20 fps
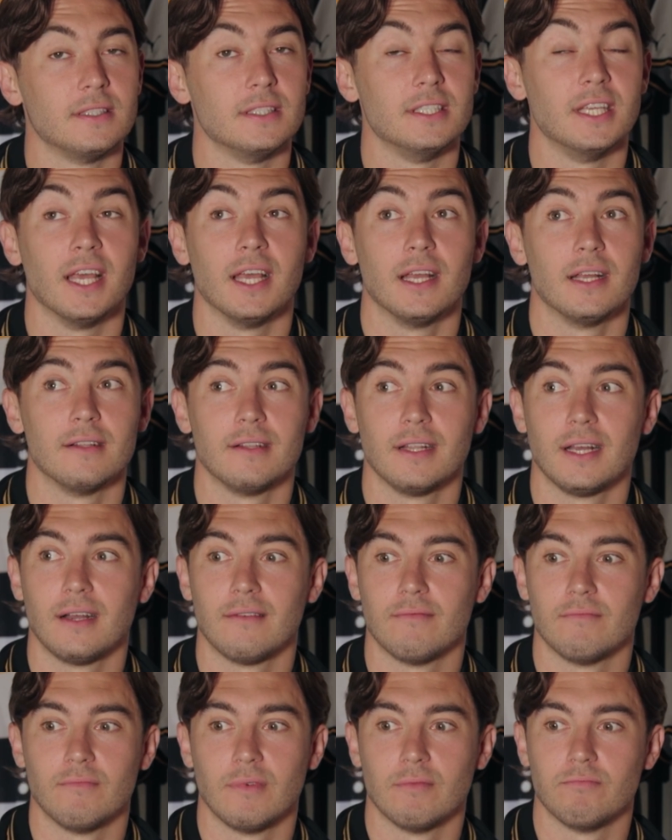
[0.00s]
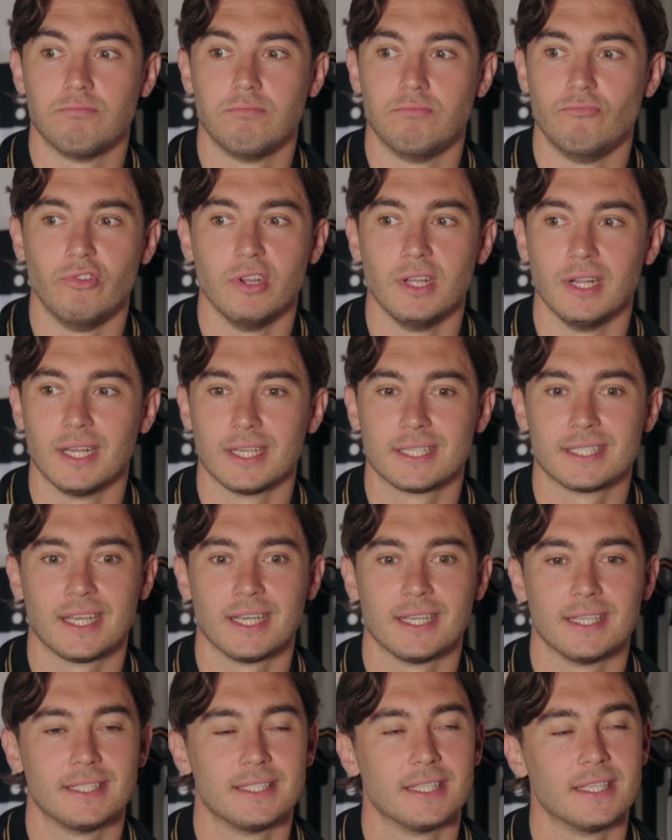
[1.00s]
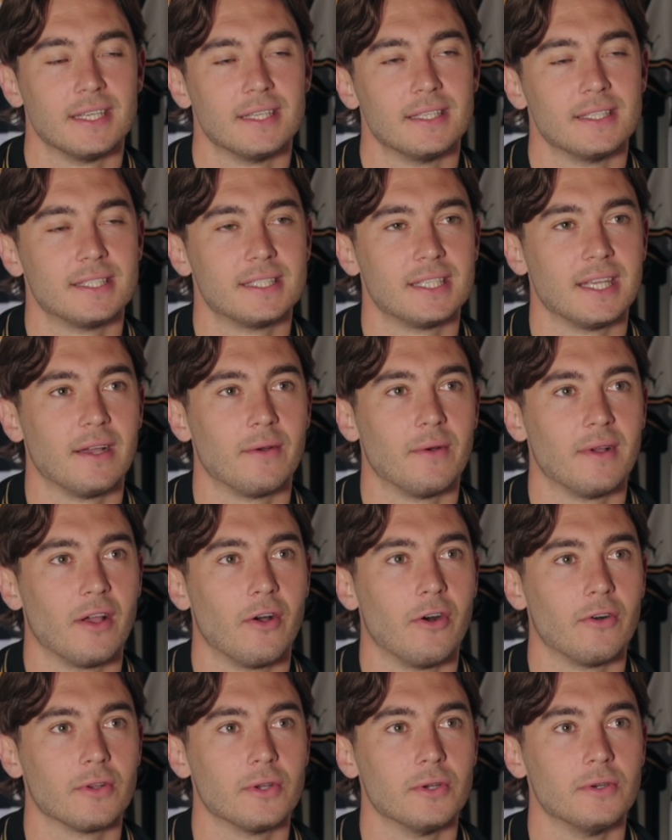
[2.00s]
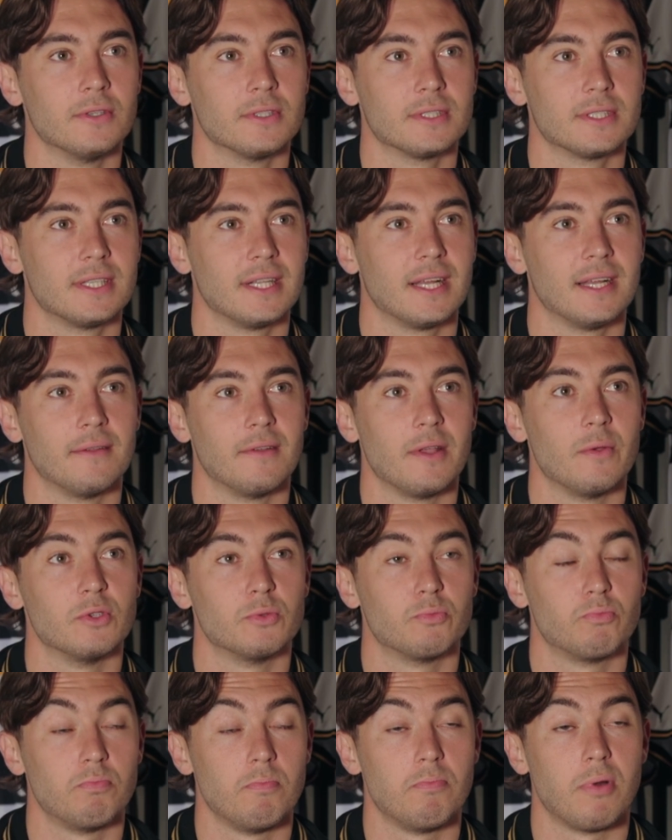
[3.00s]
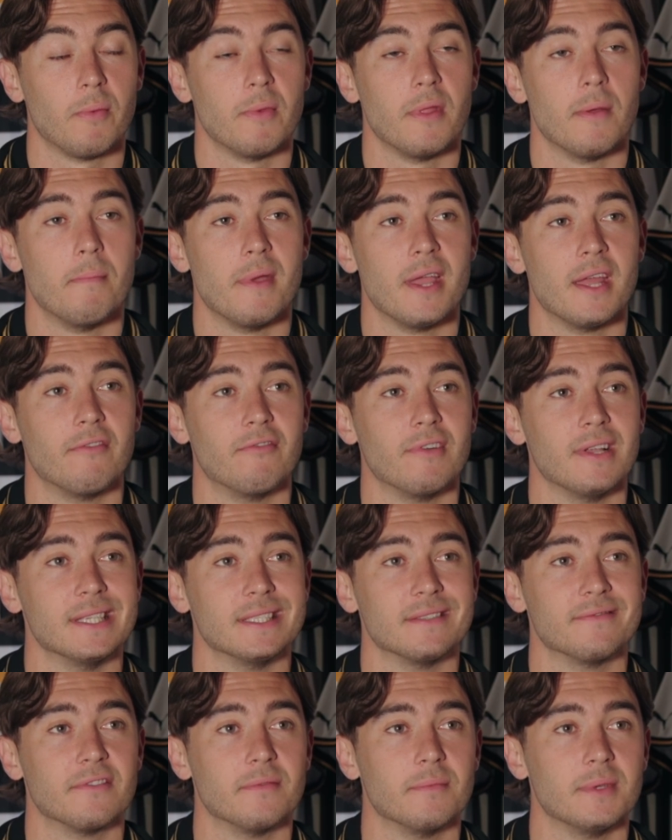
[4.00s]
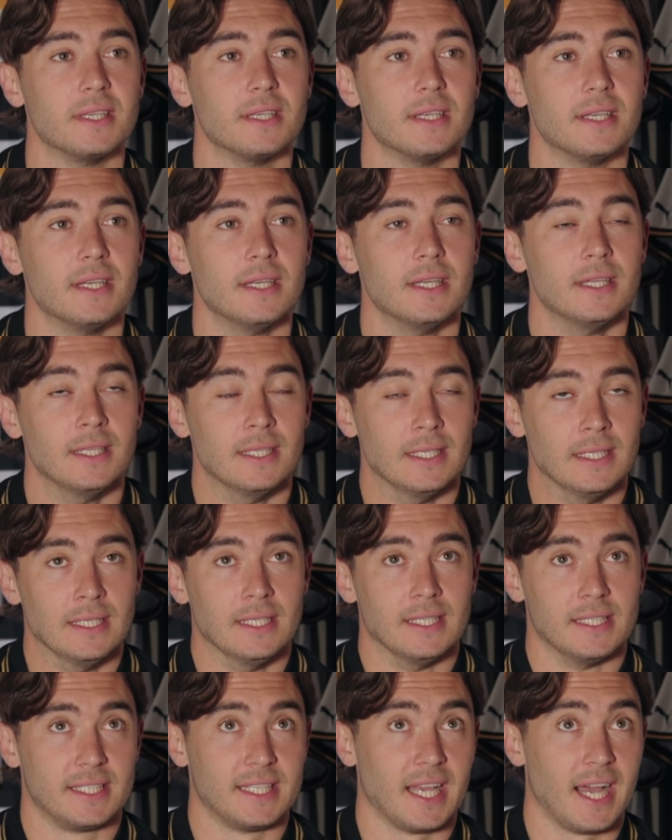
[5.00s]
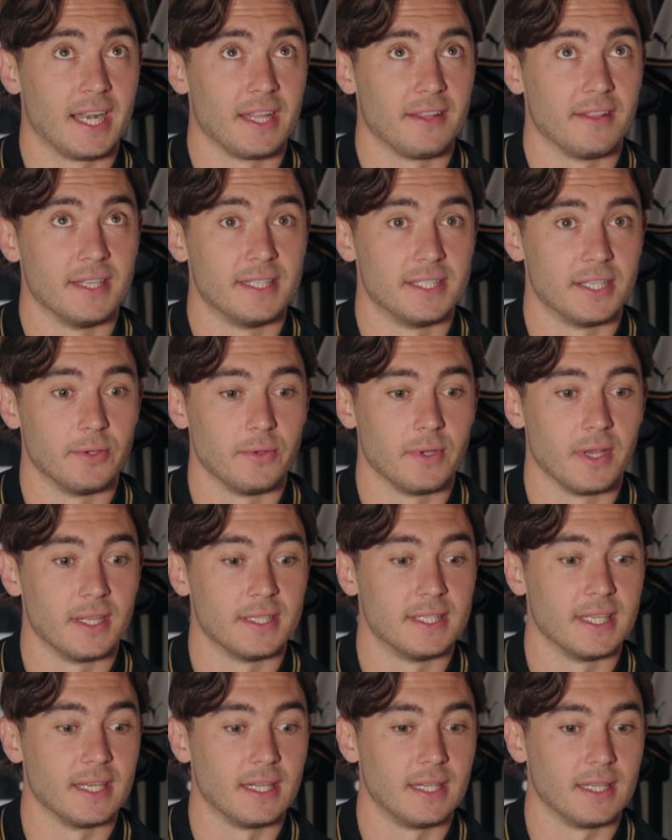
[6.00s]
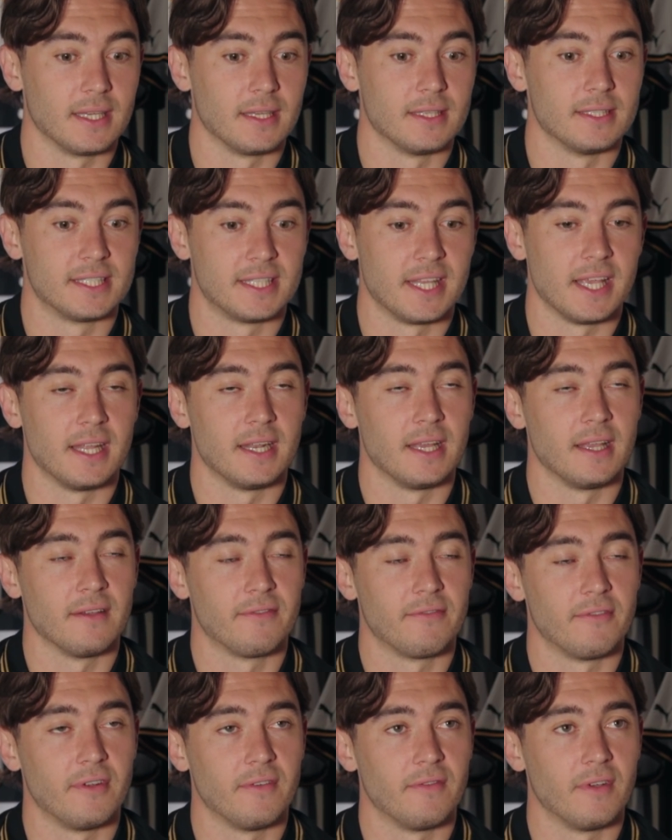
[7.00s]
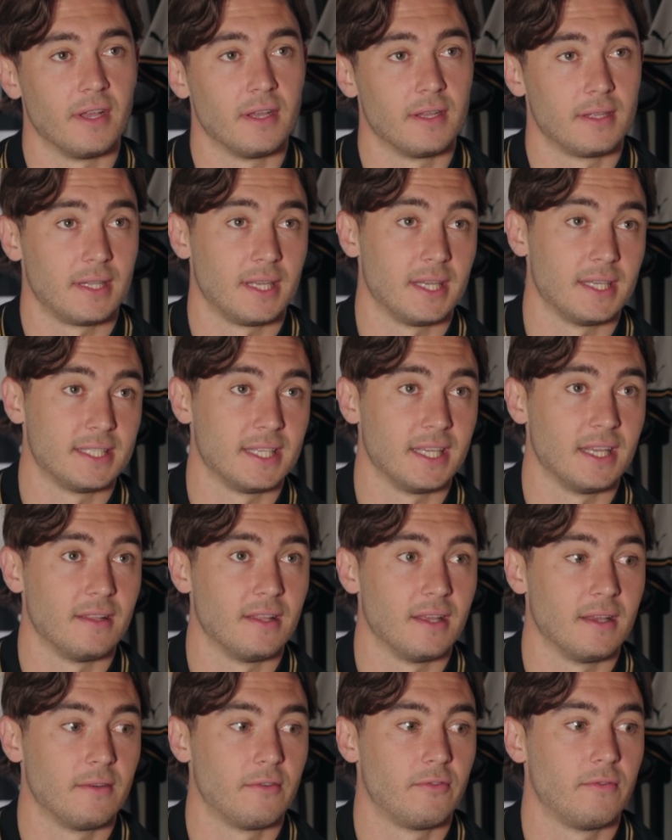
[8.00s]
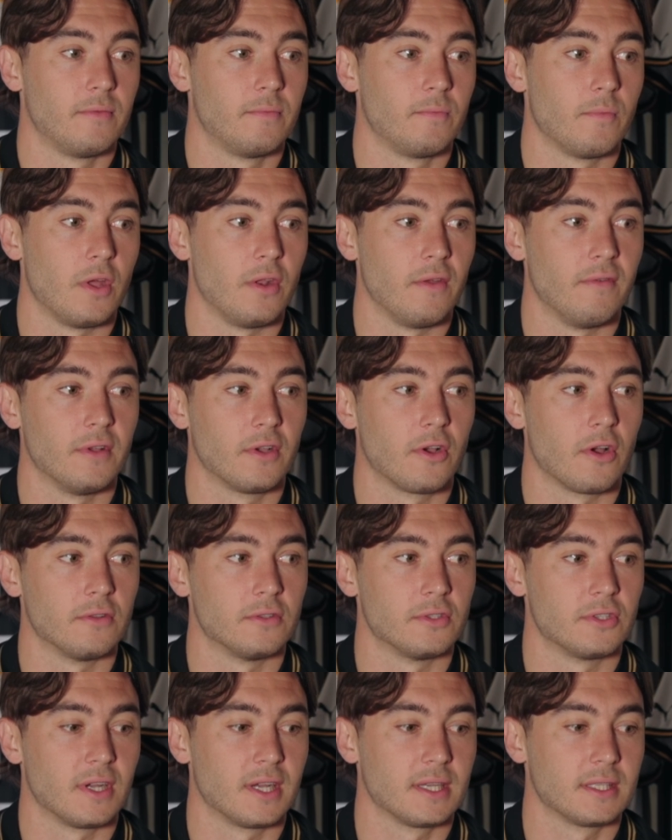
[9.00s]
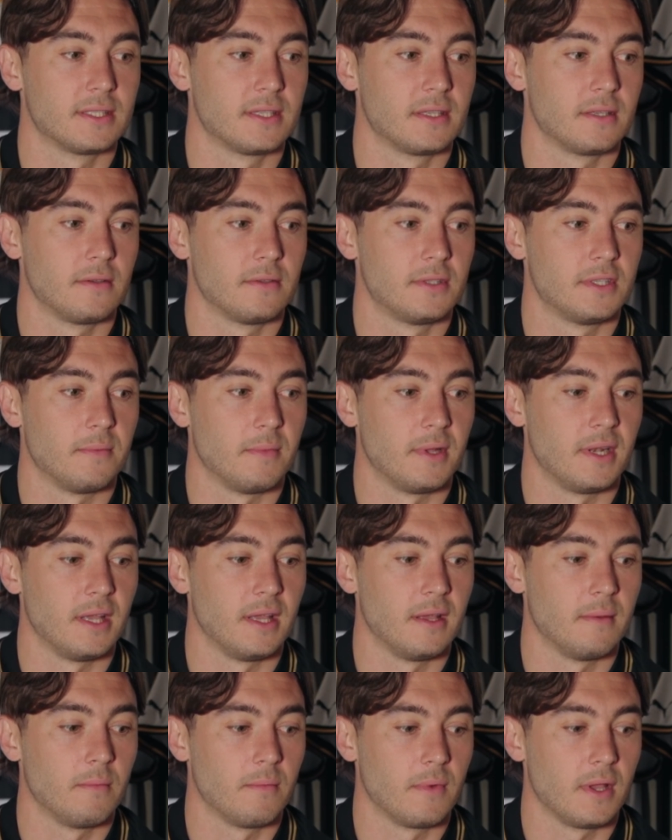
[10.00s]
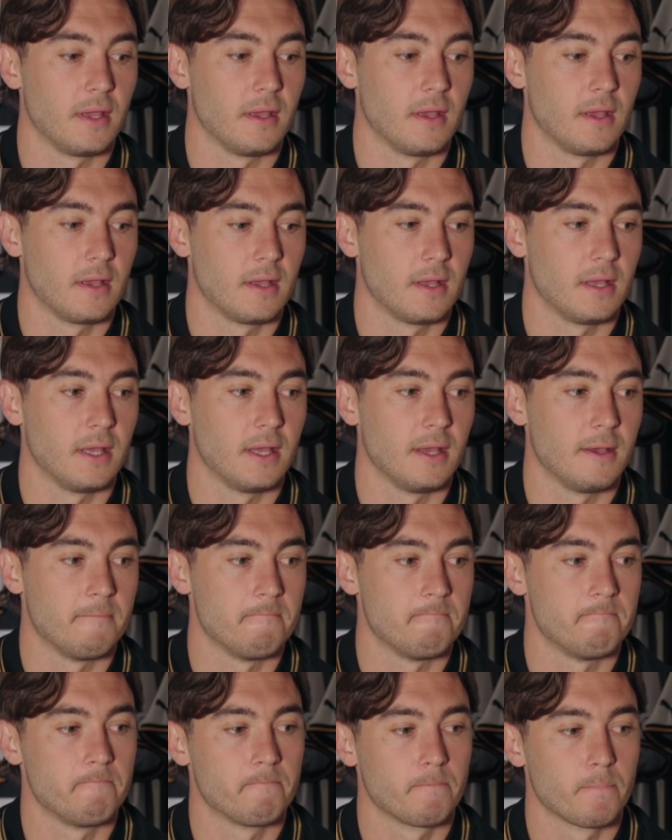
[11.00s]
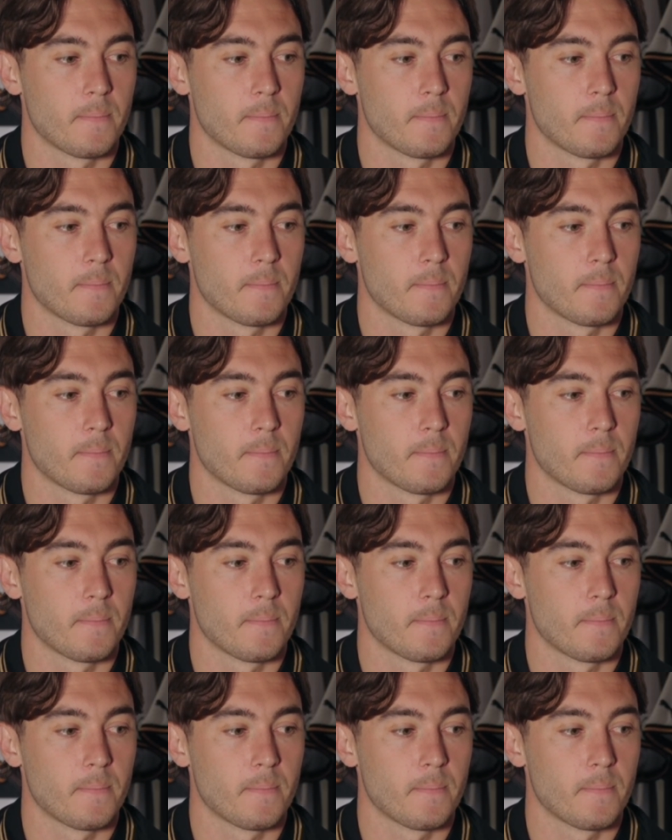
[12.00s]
yeah, like, I'm really excited to see how it all goes. Like he was probably the main reason for me signing the two-year deal and staying here for another, like I say, the, another contract to my name here. Um,